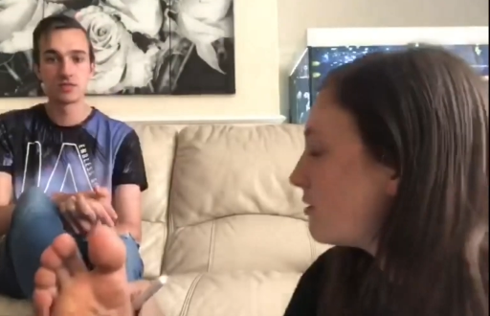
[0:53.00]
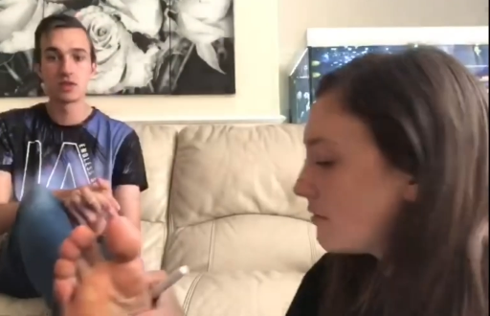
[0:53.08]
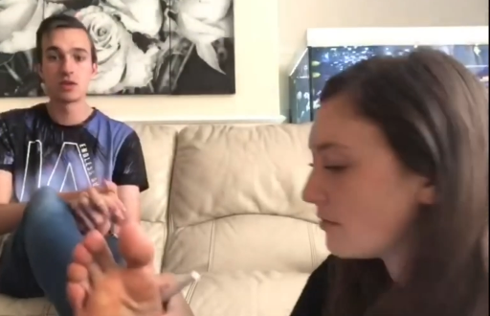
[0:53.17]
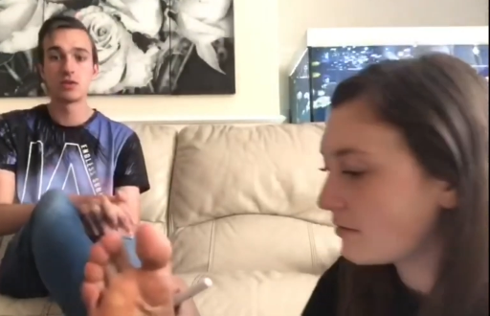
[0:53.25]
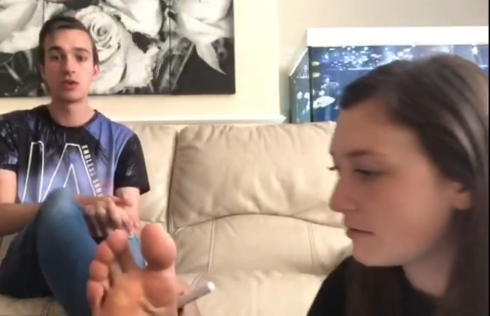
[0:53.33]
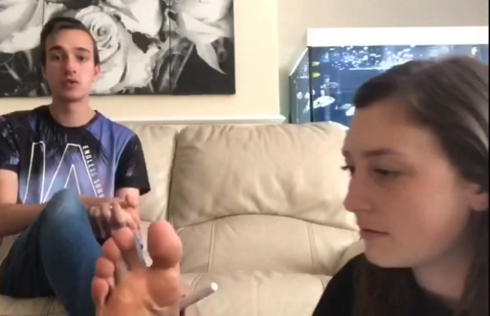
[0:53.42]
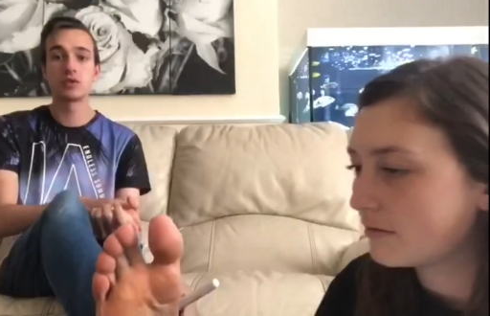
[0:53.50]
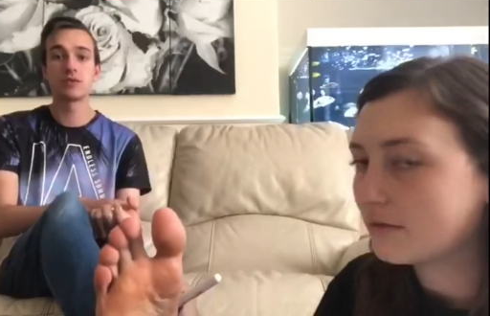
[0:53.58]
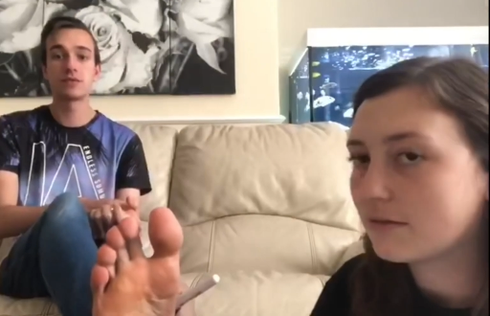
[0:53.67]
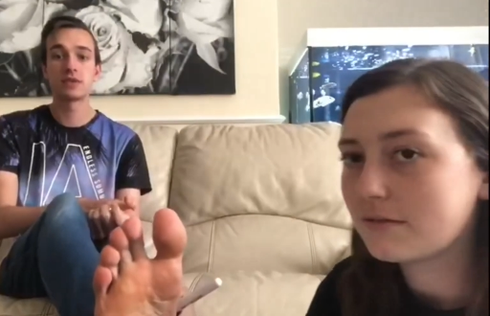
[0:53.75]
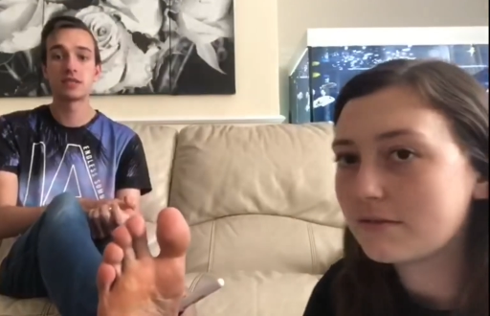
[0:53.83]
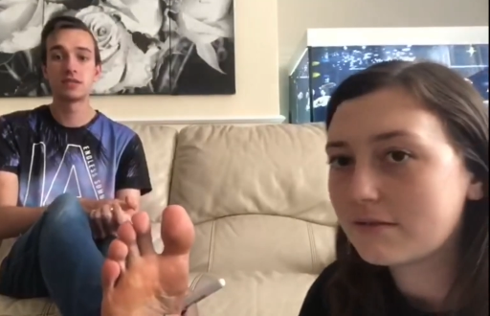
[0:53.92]
Speaker 1: we all do it three.
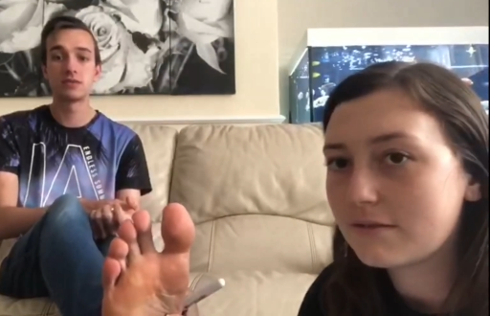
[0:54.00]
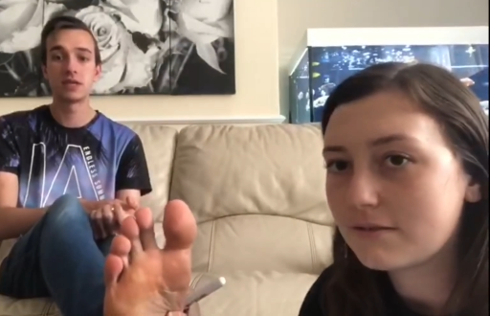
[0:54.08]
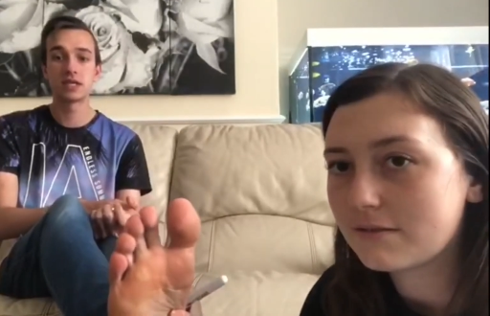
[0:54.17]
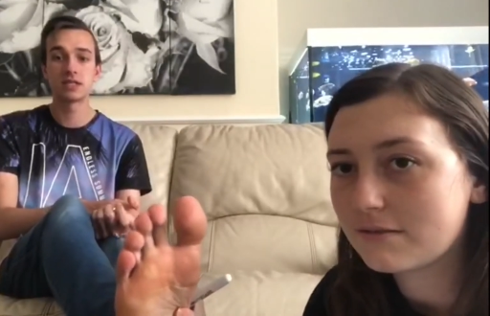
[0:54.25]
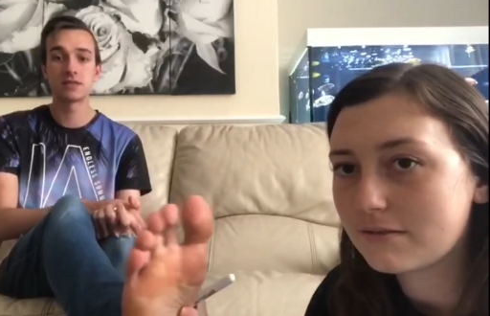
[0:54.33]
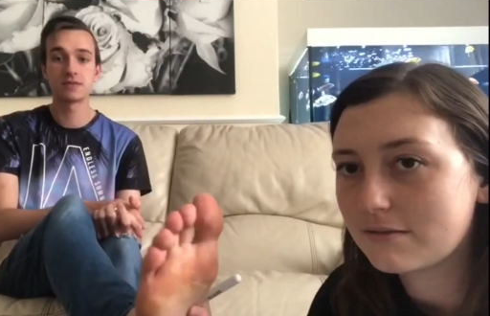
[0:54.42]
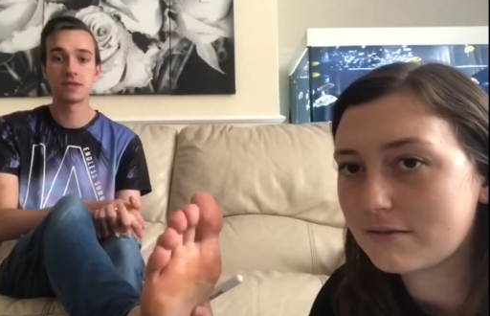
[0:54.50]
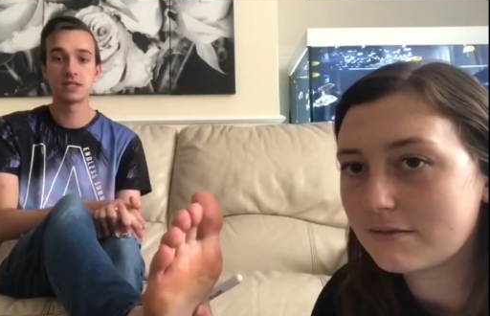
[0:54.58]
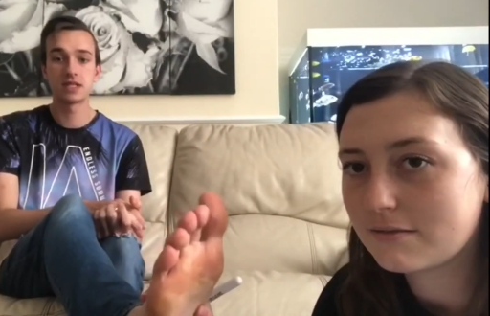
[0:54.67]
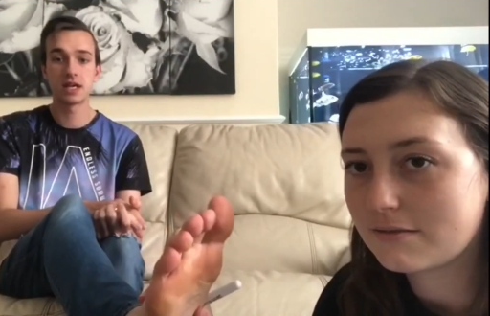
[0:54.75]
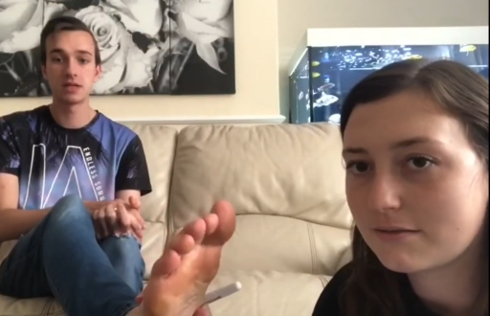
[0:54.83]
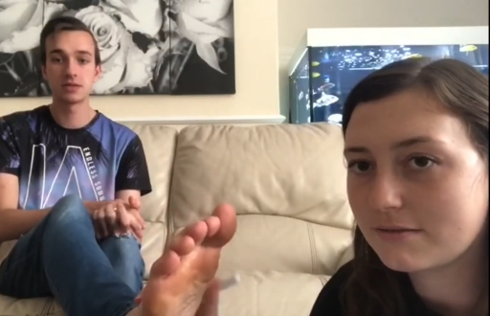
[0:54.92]
We guess it three
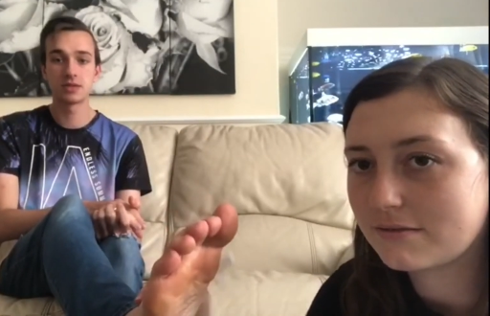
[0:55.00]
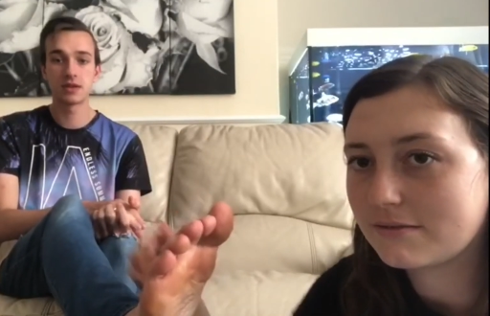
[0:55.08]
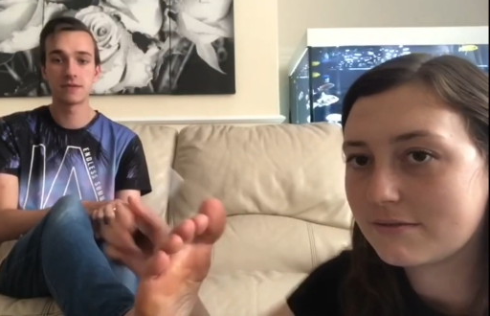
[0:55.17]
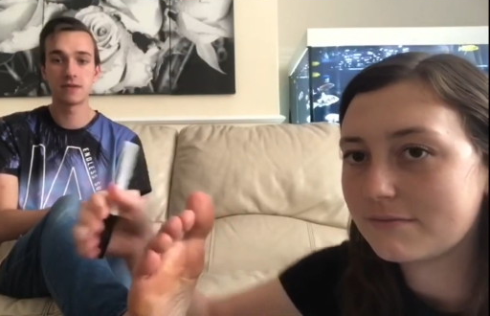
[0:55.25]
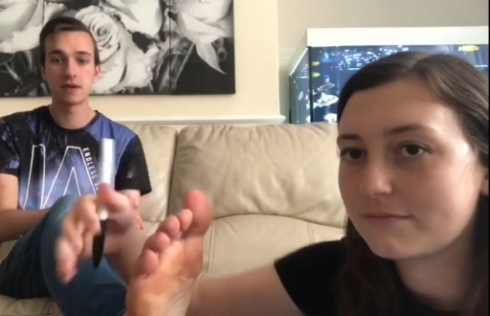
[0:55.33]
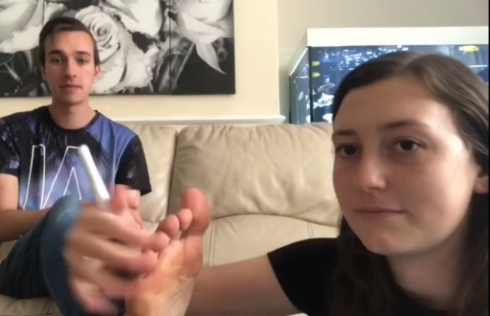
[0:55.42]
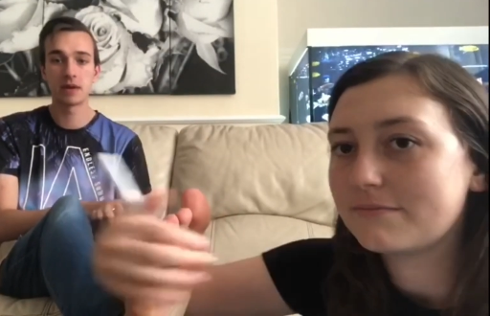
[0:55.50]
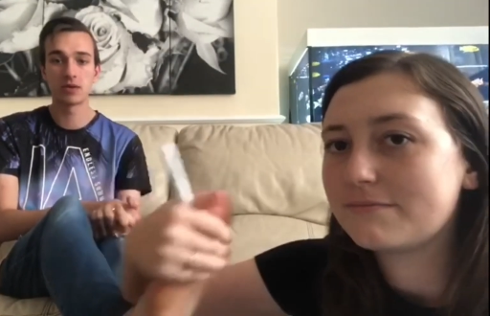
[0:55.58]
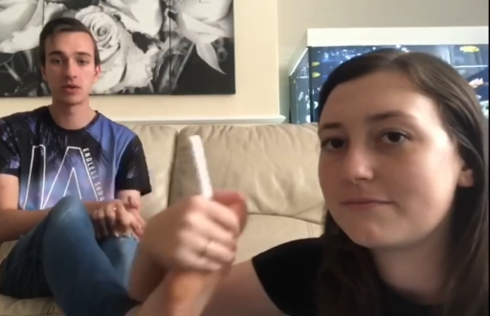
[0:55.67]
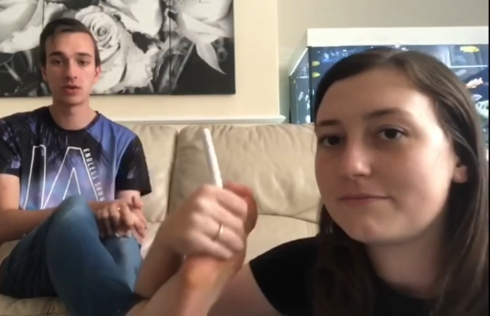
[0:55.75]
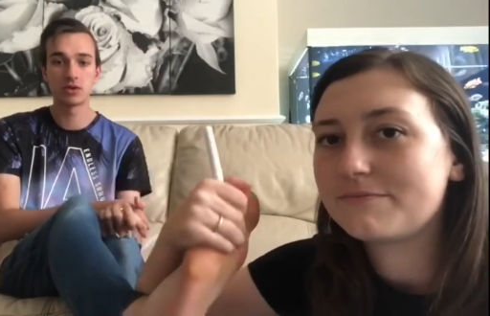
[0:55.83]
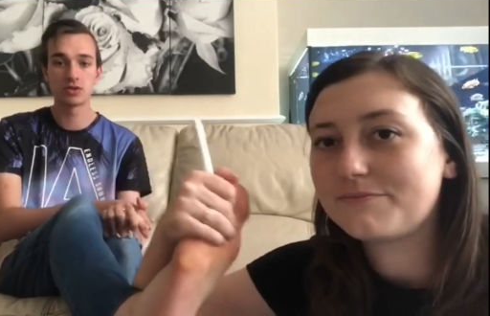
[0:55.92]
times. We get a fair amount of
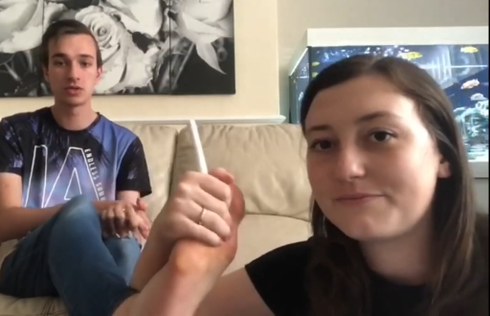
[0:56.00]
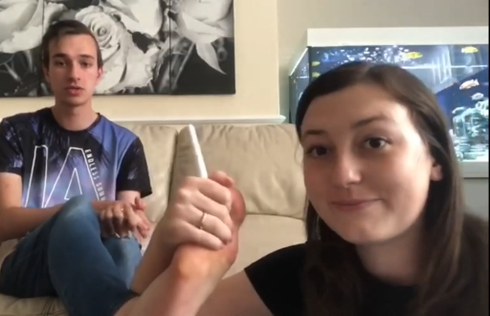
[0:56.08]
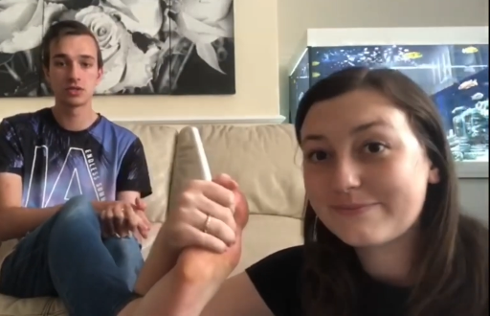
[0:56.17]
goes.